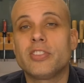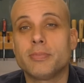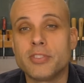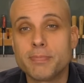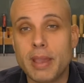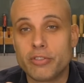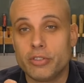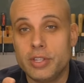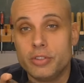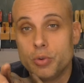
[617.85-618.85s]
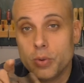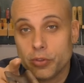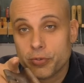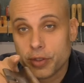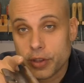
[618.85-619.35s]
some specialty
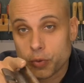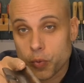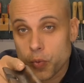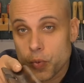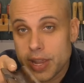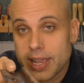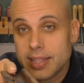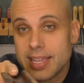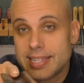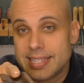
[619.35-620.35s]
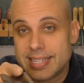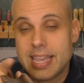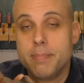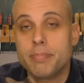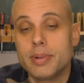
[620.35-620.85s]
tools for these really
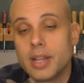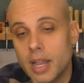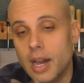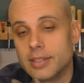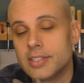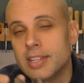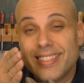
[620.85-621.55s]
deep cuts.